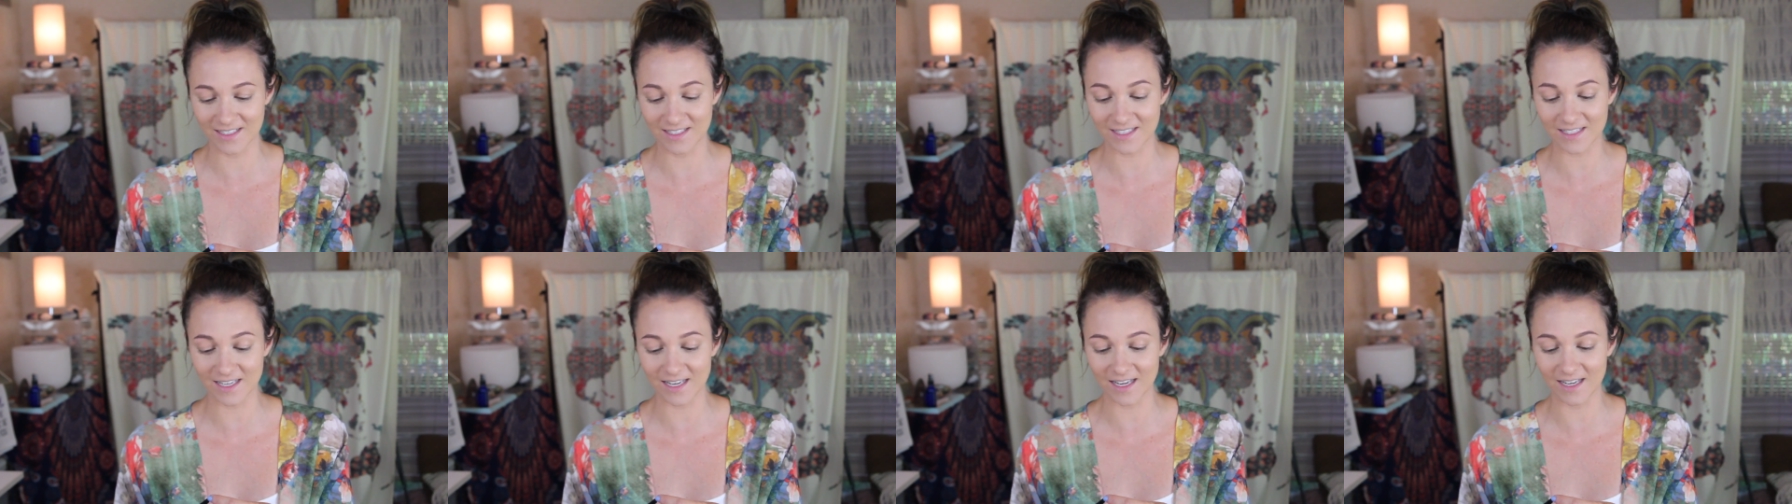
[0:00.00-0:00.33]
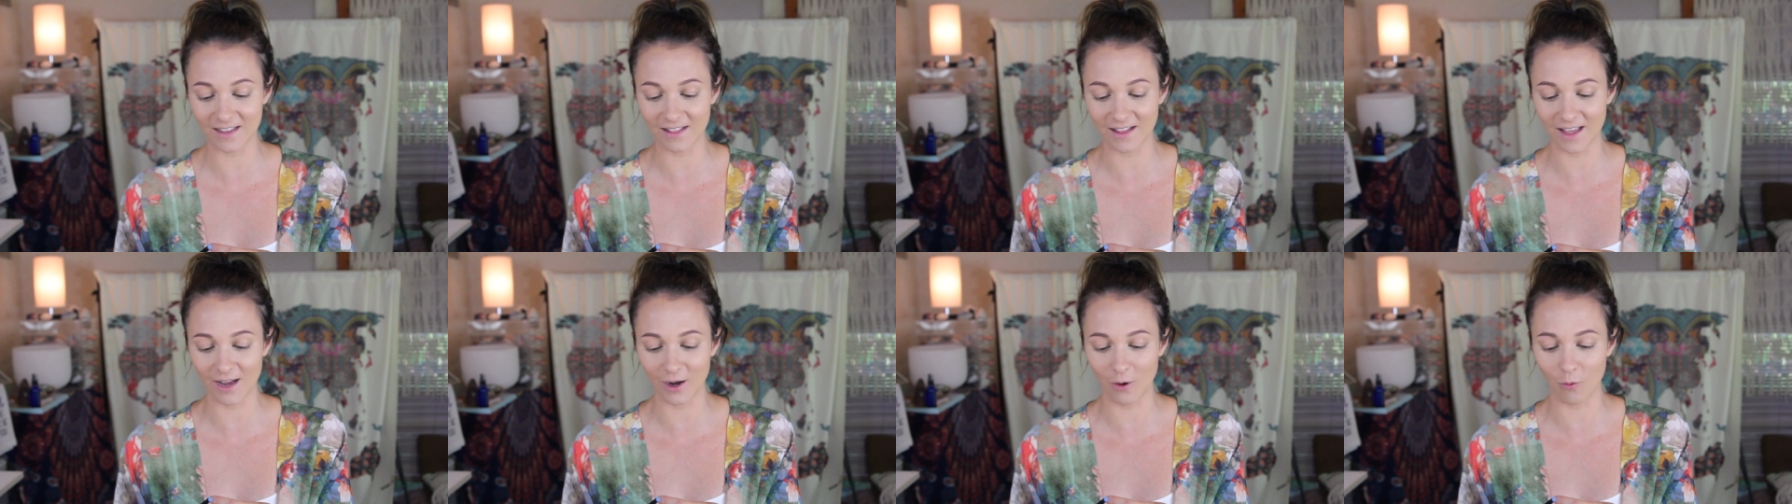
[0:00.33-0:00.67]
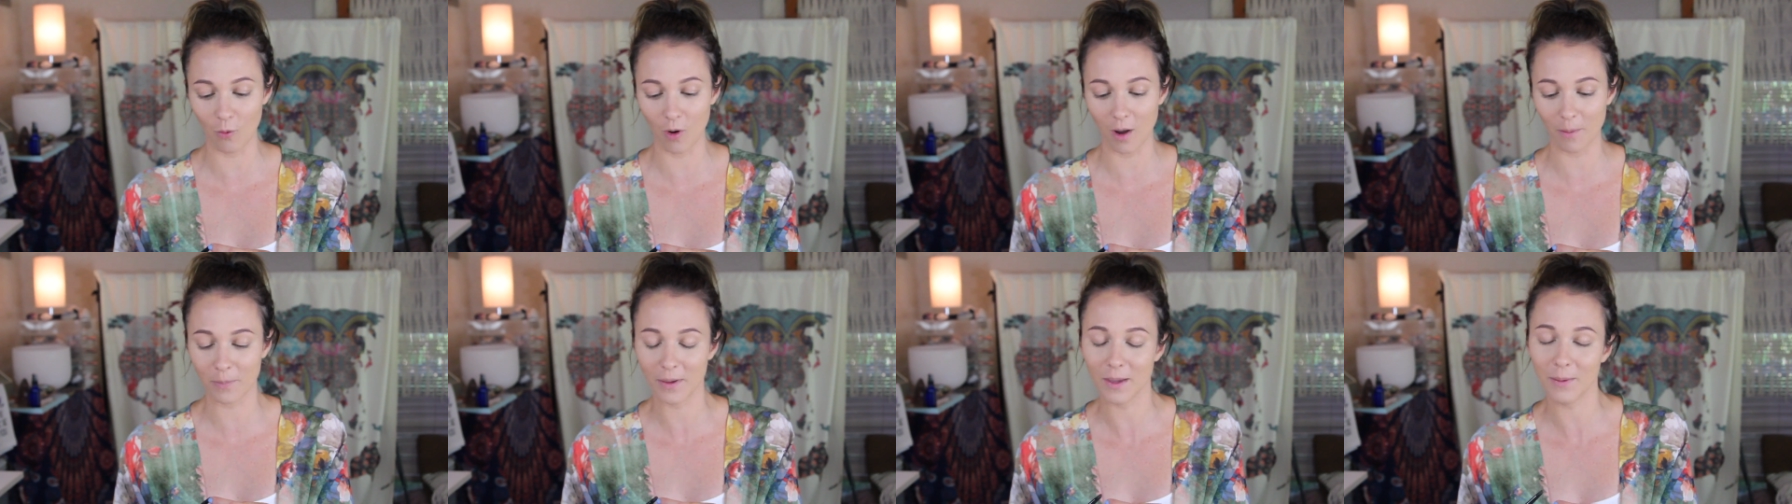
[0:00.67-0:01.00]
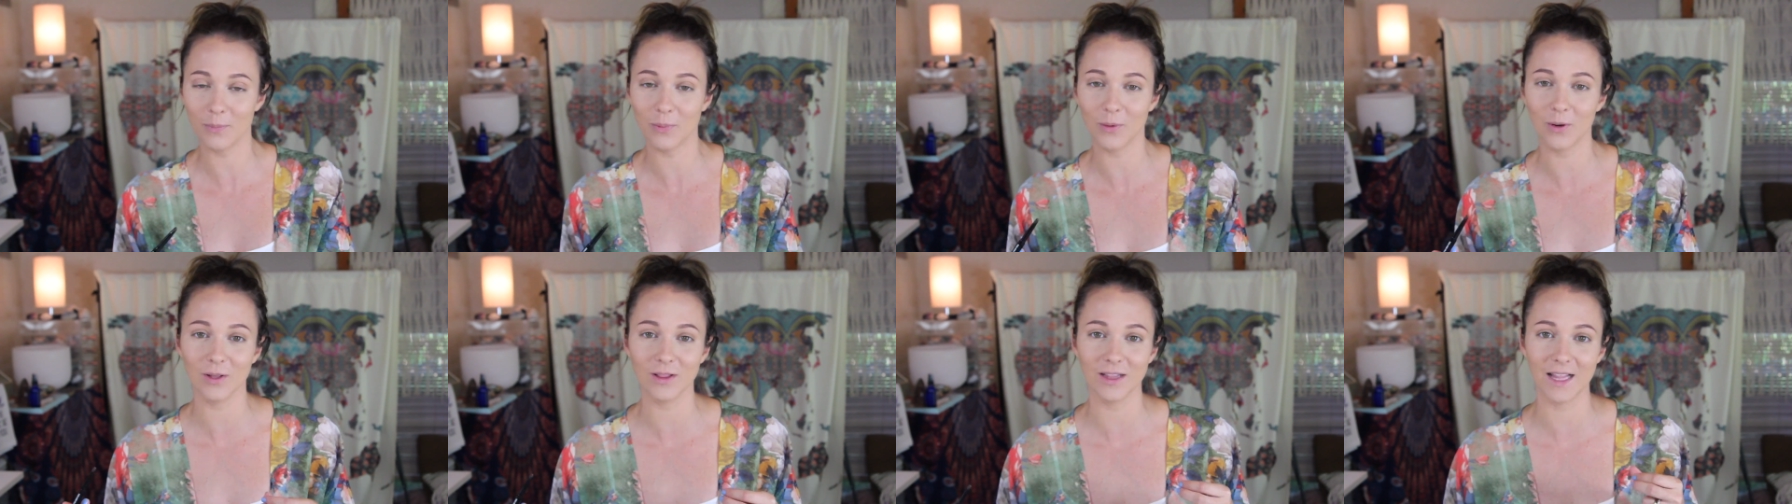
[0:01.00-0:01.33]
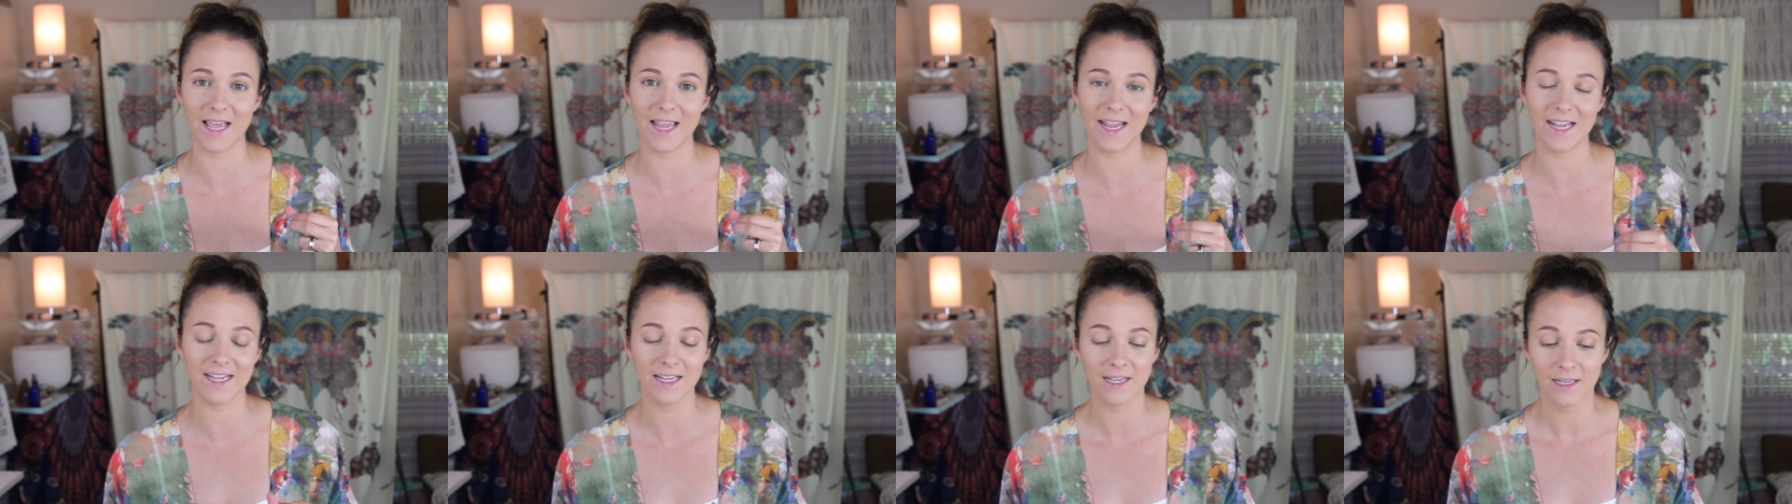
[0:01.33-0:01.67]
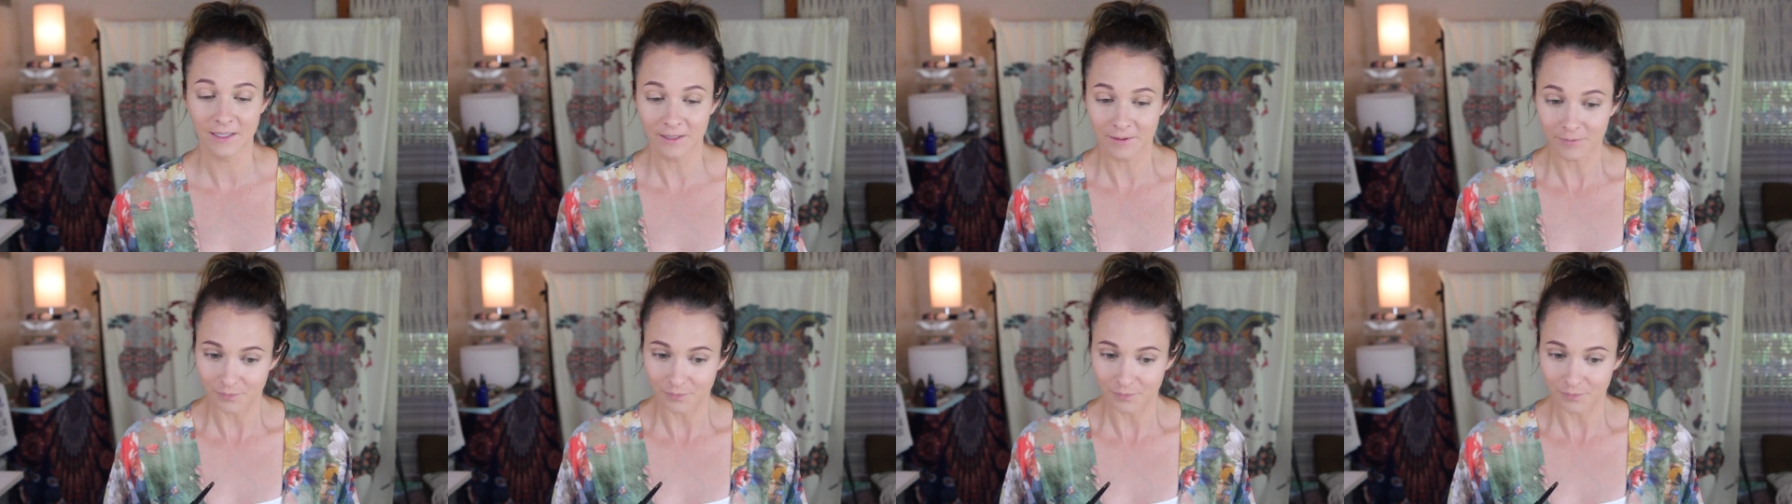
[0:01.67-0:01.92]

to see like what people like